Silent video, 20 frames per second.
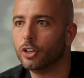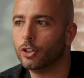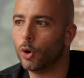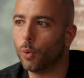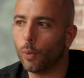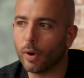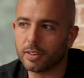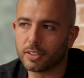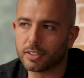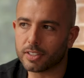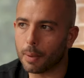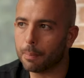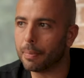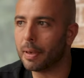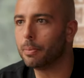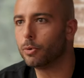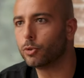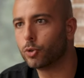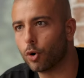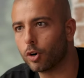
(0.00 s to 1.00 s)
you know, when some
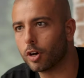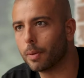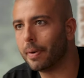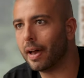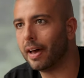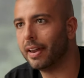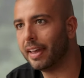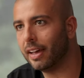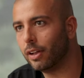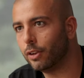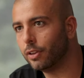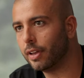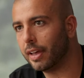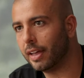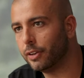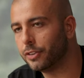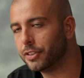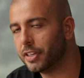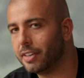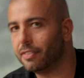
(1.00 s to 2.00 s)
people talk about
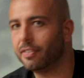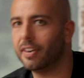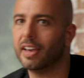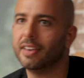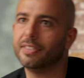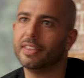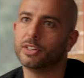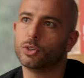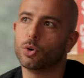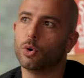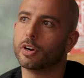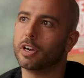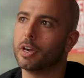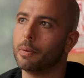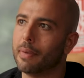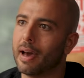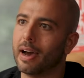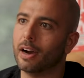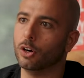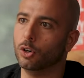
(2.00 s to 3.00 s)
LTV, they're talking
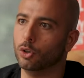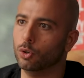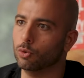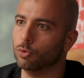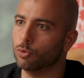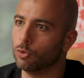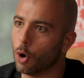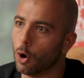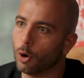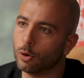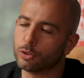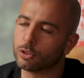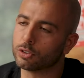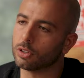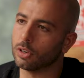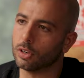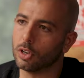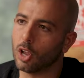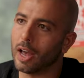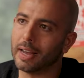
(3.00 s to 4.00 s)
about
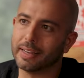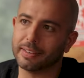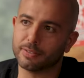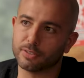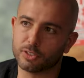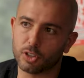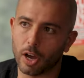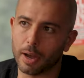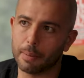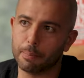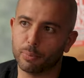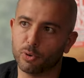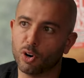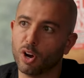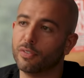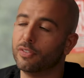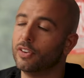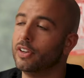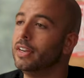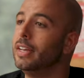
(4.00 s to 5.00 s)
gross lifetime
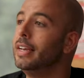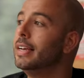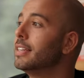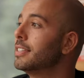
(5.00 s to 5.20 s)
profit.